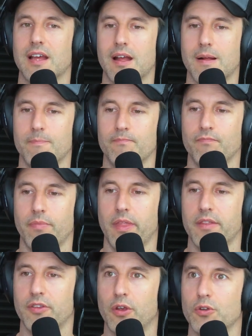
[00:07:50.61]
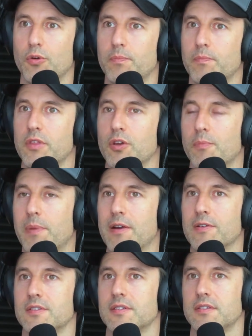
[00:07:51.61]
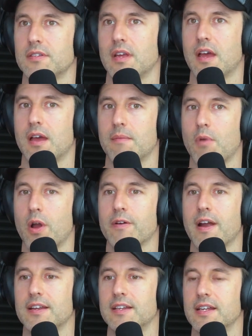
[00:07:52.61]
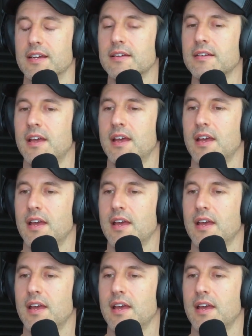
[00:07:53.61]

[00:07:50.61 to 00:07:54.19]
so your parents migrated here.